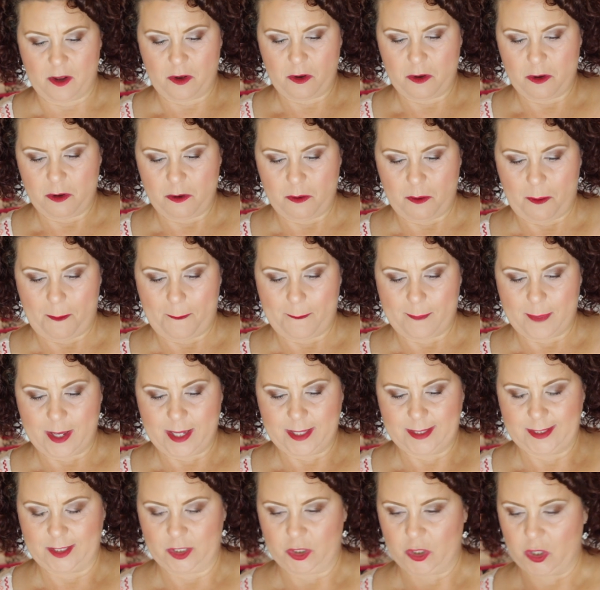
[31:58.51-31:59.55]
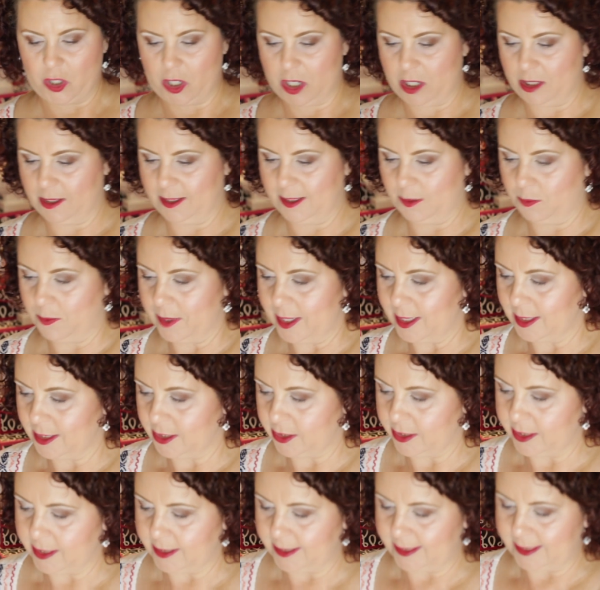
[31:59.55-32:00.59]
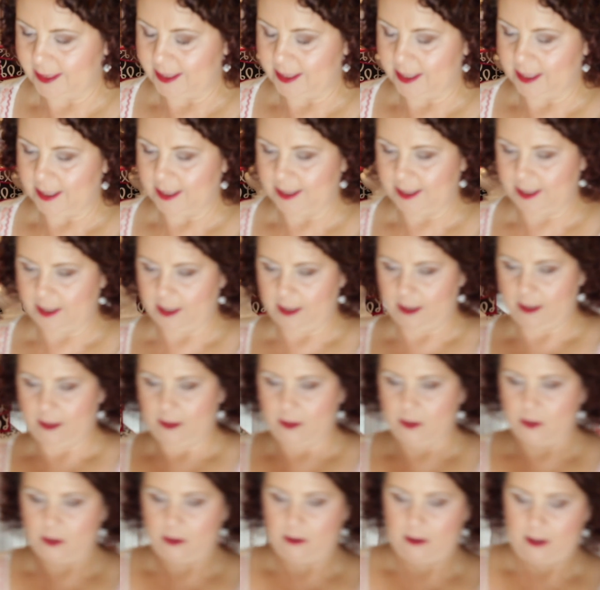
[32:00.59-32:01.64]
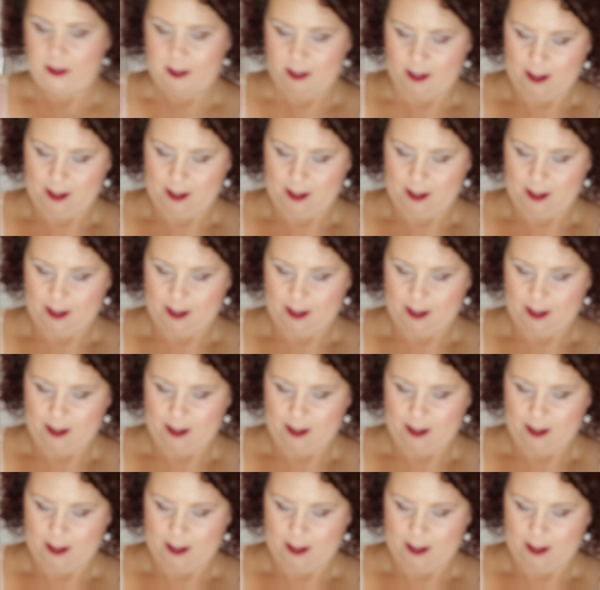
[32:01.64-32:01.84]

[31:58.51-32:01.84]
Oh, my stars. Wait till you see this little